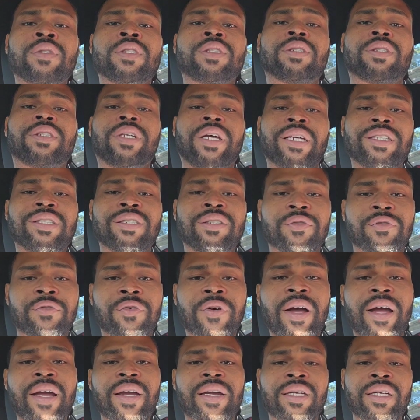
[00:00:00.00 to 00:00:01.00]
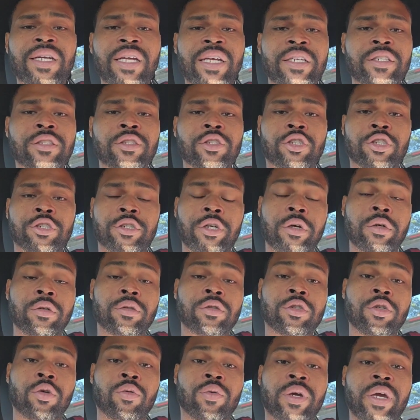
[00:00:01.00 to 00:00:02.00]
testifying in
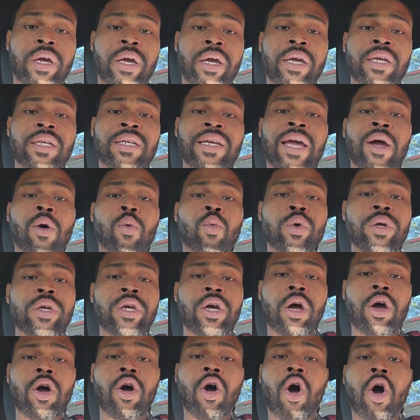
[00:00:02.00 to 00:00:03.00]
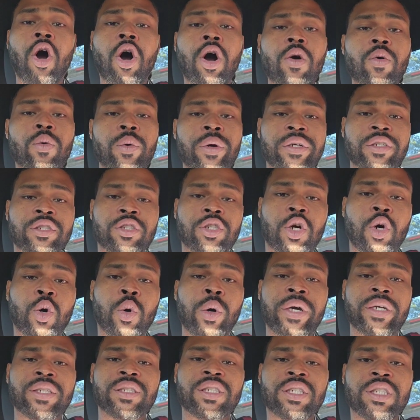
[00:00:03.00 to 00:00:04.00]
church, okay? Now we are always
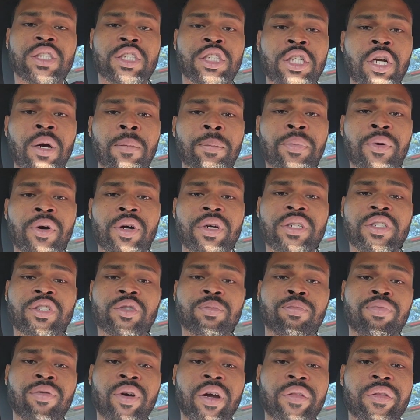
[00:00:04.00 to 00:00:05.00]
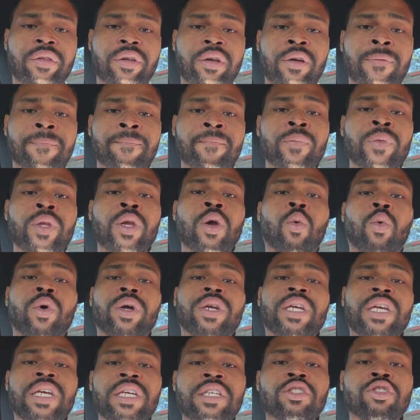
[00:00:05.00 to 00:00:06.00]
quick to jump on his brother
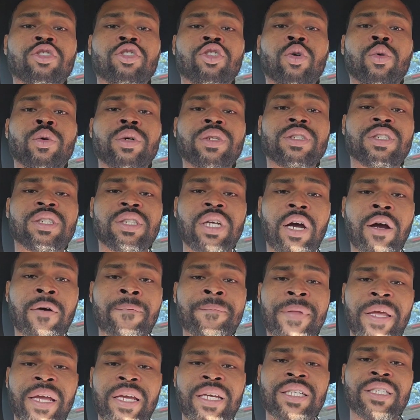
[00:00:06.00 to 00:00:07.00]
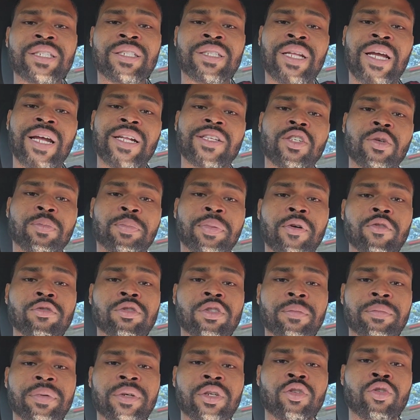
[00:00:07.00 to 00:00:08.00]
when he's doing something that he's not supposed
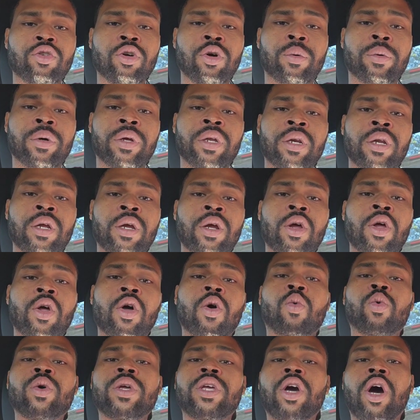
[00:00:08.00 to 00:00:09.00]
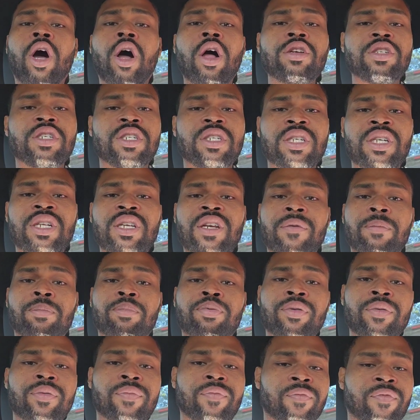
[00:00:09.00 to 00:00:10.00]
to be doing. We all seen the
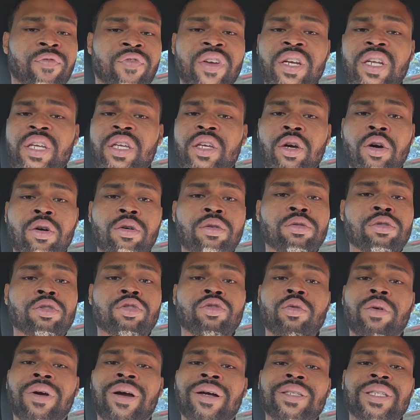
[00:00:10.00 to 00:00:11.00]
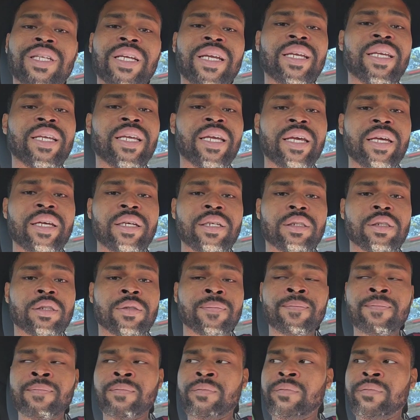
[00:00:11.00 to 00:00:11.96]
videos throughout the years